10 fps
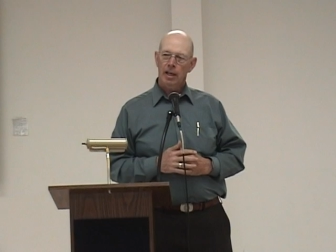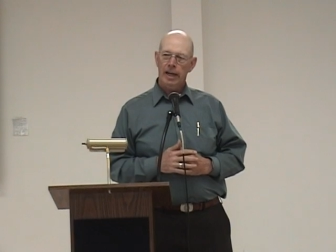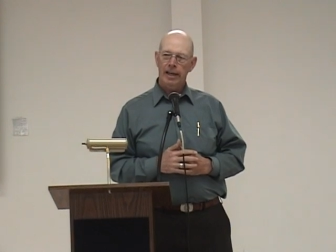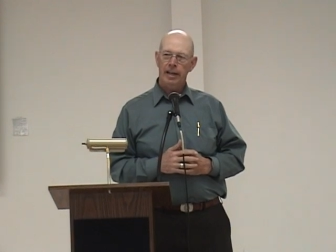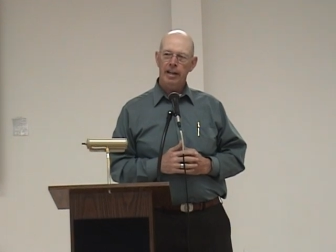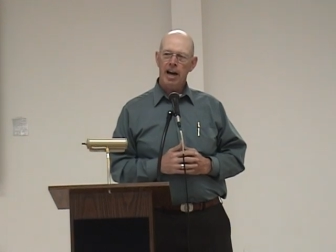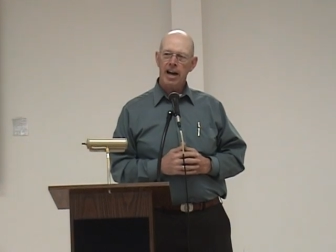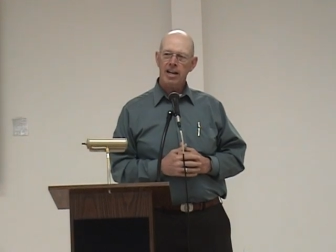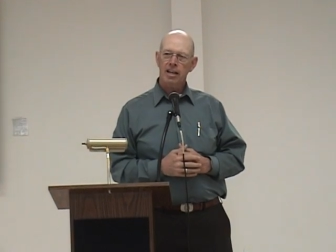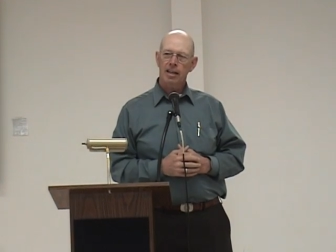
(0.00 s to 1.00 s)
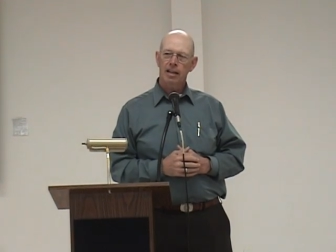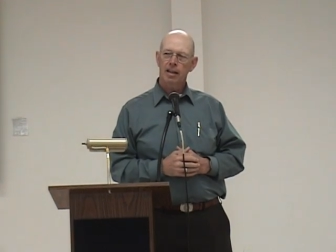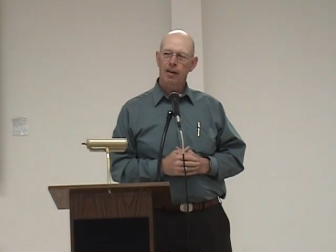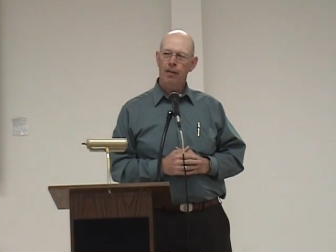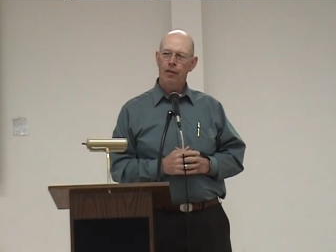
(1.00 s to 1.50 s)
And at night,
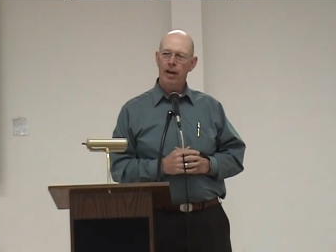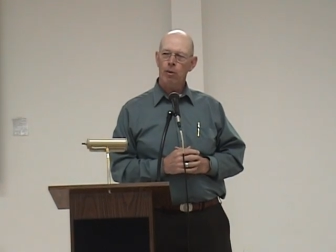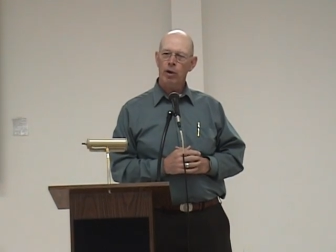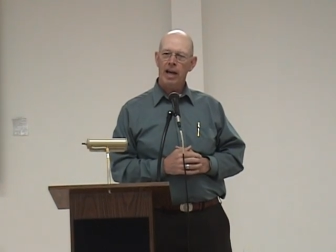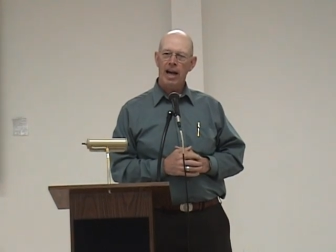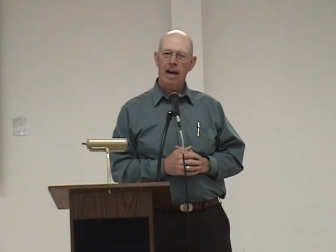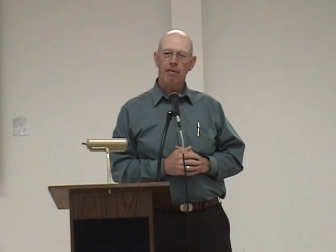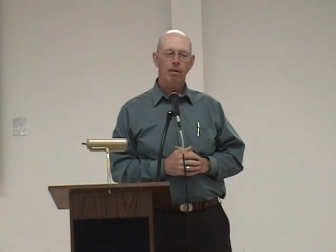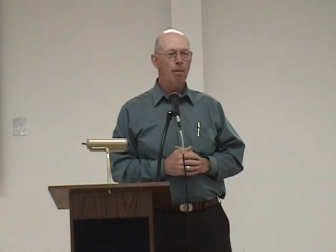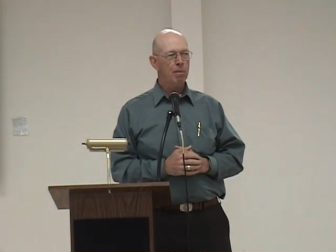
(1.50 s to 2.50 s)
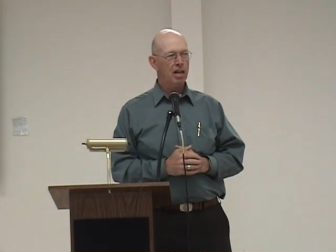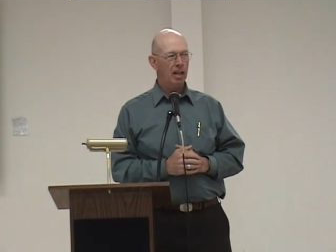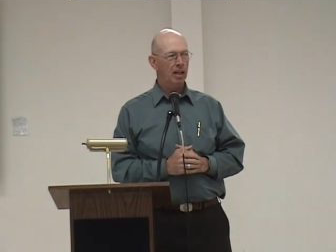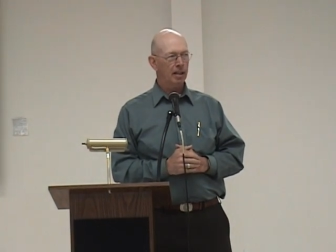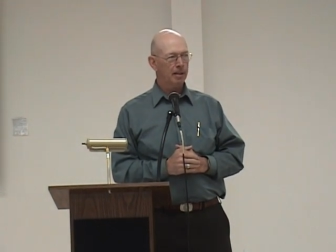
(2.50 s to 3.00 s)
they would have a
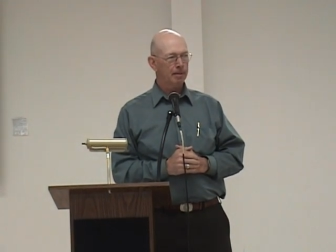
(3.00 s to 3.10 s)
meeting.